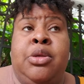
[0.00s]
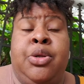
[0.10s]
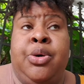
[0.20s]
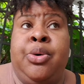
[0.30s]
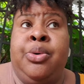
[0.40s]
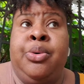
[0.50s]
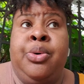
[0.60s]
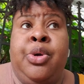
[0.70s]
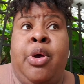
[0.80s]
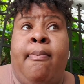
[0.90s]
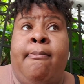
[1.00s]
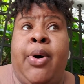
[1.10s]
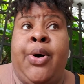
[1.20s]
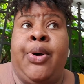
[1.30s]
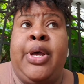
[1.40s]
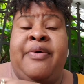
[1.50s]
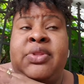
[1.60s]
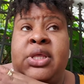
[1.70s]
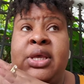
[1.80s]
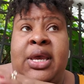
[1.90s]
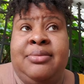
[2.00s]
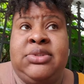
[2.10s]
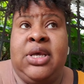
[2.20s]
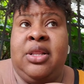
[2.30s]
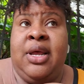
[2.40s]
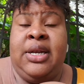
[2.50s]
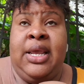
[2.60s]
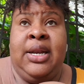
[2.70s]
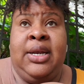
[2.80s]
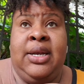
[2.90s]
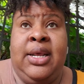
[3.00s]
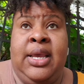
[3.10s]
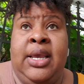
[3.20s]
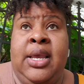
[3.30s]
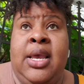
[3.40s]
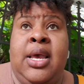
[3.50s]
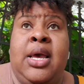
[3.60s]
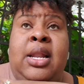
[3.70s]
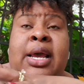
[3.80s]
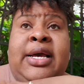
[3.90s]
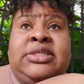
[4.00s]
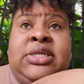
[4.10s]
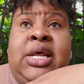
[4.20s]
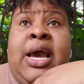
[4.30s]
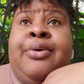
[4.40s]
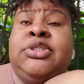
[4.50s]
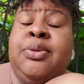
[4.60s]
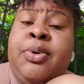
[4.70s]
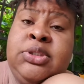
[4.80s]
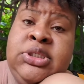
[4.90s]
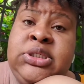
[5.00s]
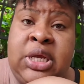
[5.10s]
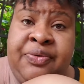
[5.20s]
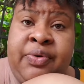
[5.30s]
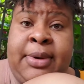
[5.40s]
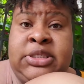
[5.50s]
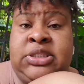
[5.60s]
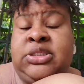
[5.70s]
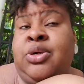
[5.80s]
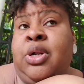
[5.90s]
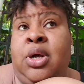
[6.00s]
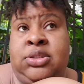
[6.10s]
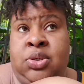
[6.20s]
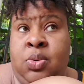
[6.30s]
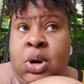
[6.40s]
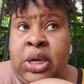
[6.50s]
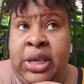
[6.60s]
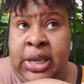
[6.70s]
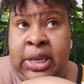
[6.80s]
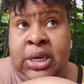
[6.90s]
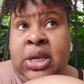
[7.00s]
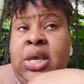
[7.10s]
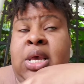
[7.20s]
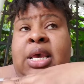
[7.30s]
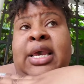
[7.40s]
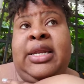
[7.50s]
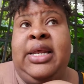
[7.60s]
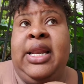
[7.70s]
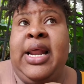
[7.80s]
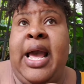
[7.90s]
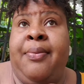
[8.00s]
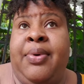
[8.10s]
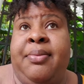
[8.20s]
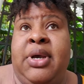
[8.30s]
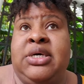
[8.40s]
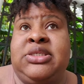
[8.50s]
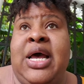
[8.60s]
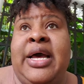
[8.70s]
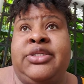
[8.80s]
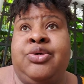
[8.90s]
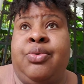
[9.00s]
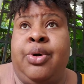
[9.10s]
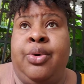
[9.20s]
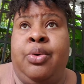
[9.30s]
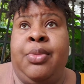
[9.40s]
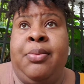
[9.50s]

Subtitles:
You know, but everything came together at the end of the day. Like I said, I was supposed to sing for my sister-in-law to walk in. It didn't happen because I had to run home.